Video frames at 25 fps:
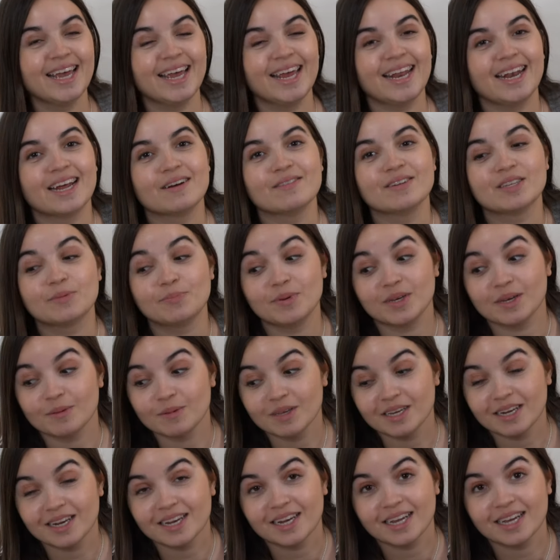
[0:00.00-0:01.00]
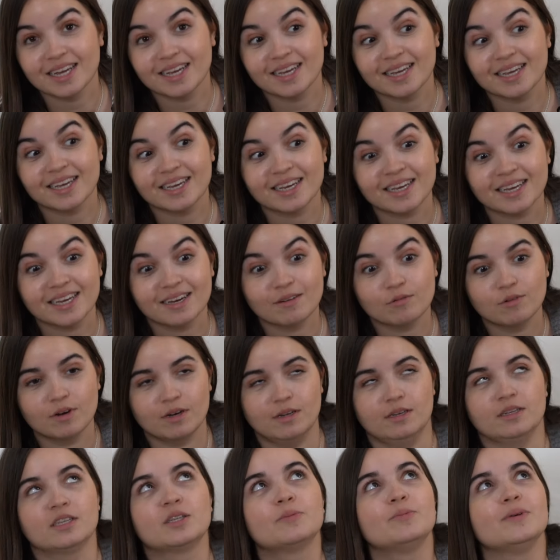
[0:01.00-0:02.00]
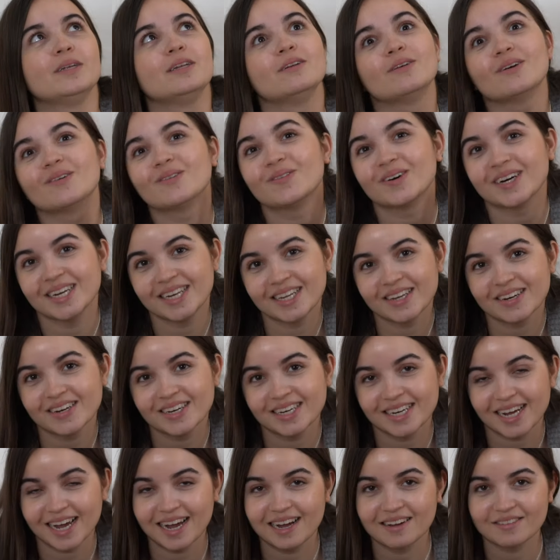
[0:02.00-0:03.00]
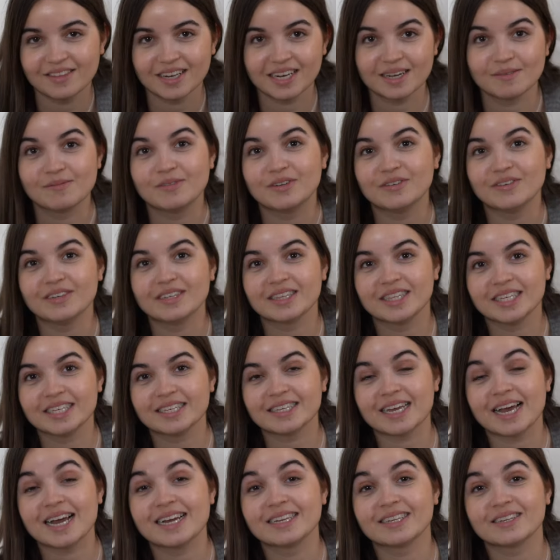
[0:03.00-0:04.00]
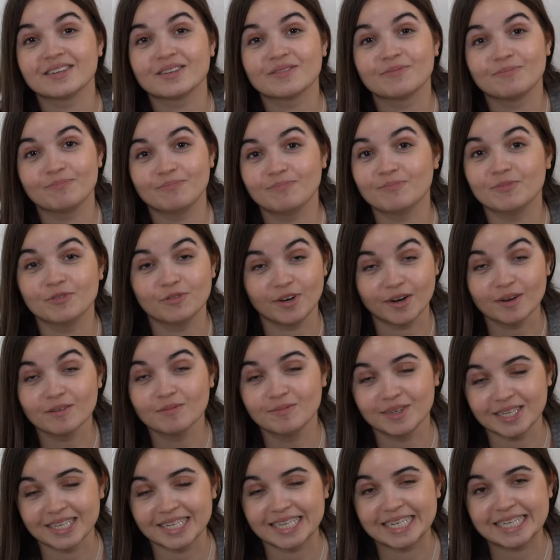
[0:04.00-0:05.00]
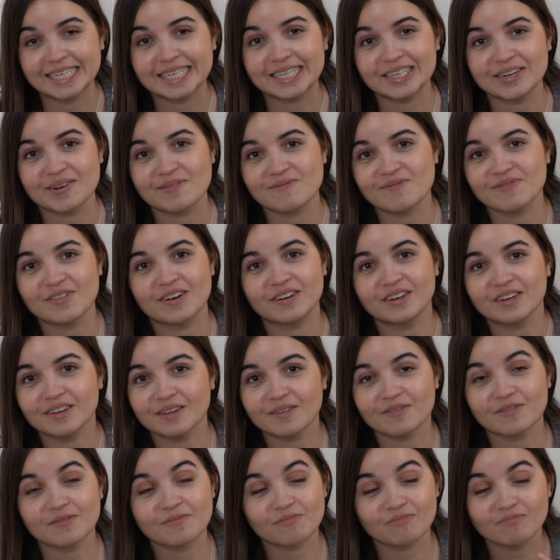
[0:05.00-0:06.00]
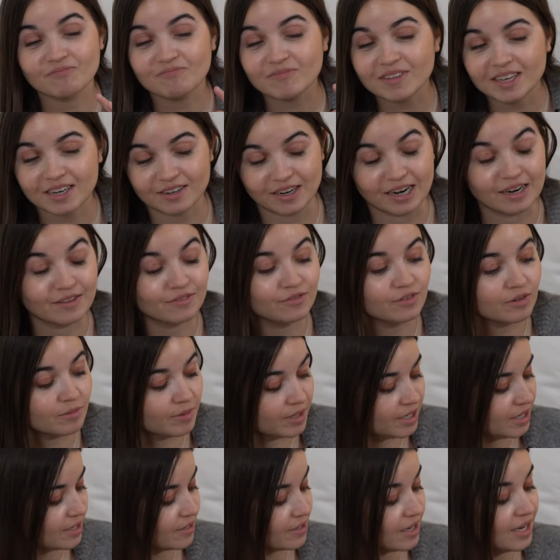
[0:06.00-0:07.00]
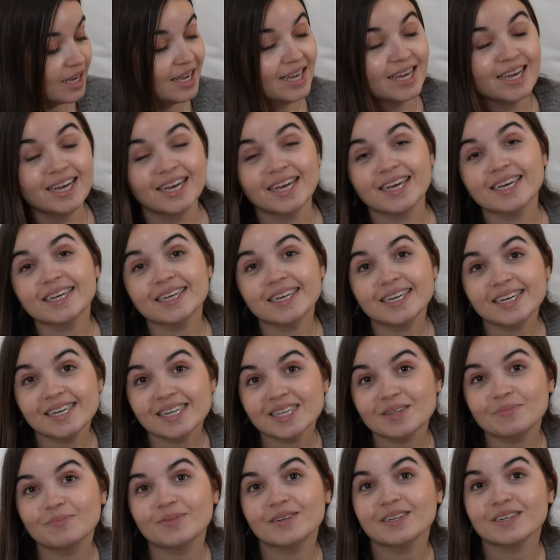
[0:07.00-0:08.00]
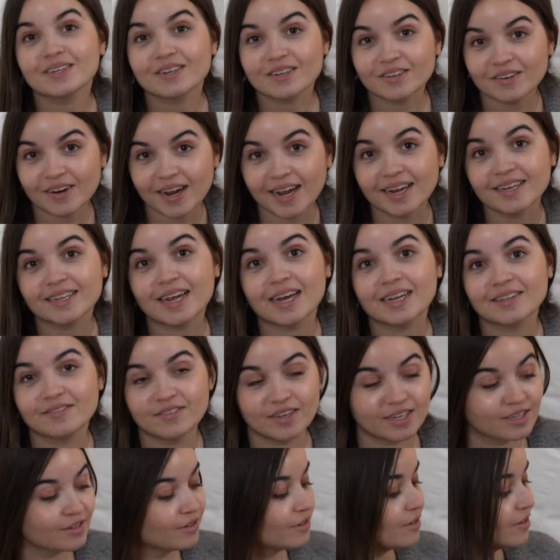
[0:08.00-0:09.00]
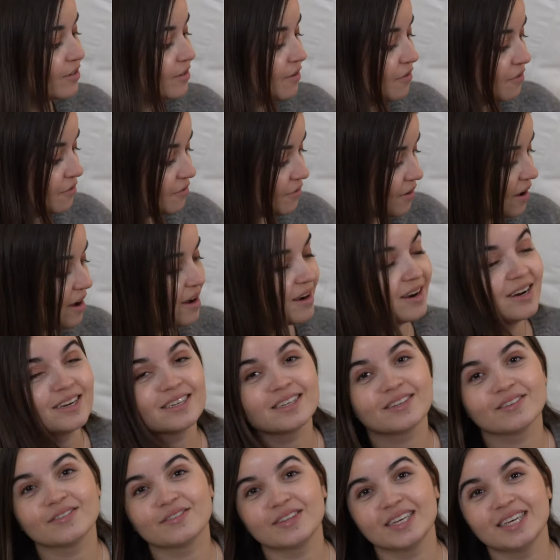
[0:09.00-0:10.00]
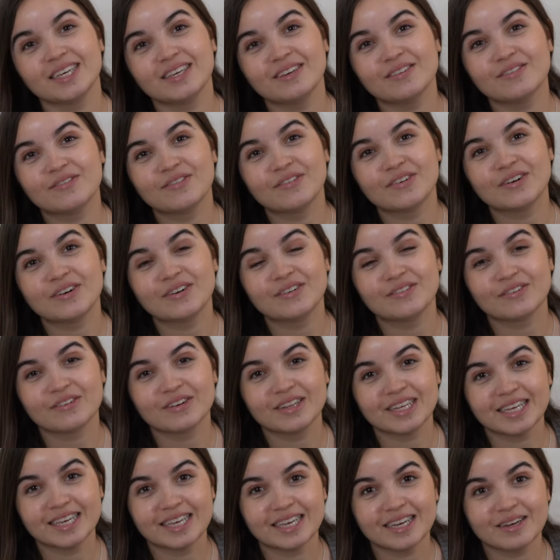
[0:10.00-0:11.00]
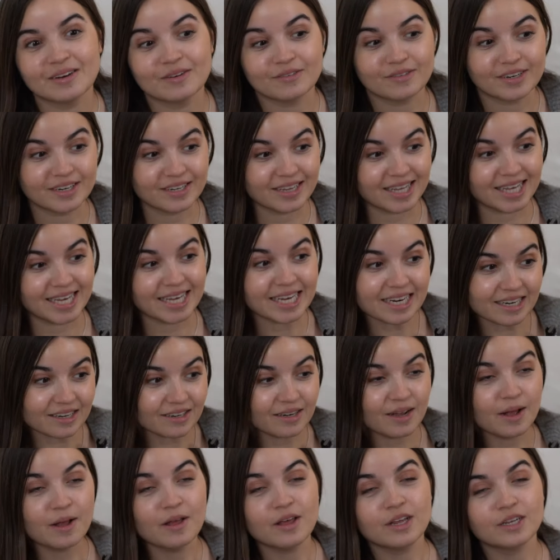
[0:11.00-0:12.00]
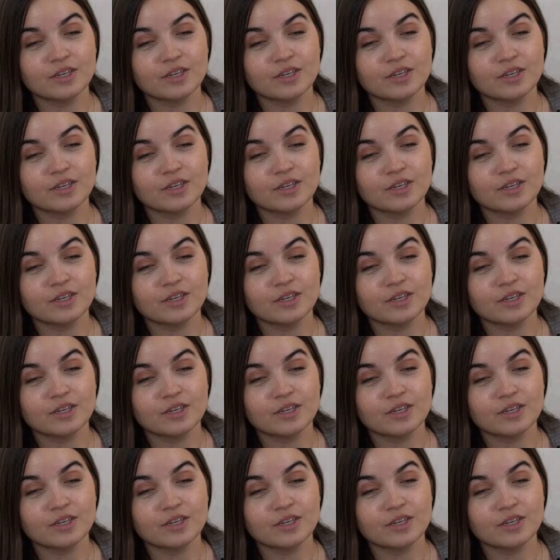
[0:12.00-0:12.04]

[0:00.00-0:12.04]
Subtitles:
And now it's becoming like, well, it's been 1 year and a half that I'm doing this as a real business. So I'm very grateful because it's been a great adventure so far. So thank you for following around here.